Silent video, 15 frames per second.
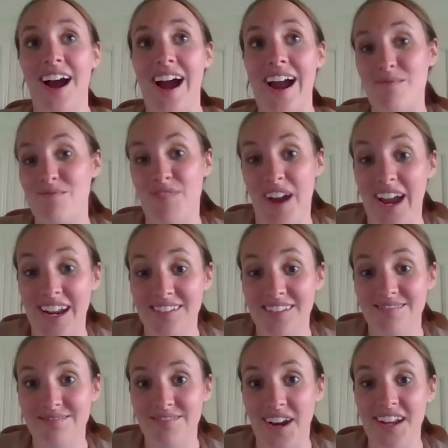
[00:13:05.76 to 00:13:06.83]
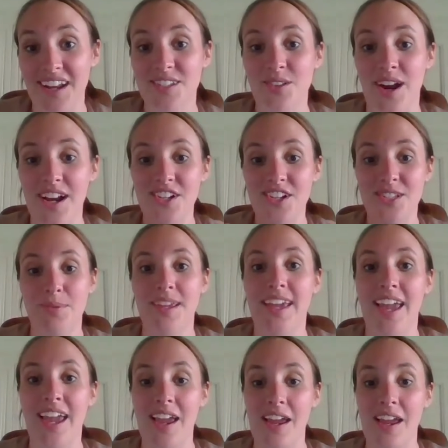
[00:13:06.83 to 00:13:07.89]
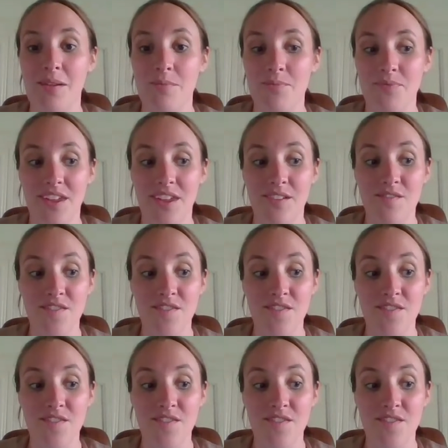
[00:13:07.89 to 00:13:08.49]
I'm fine. Right. So I just became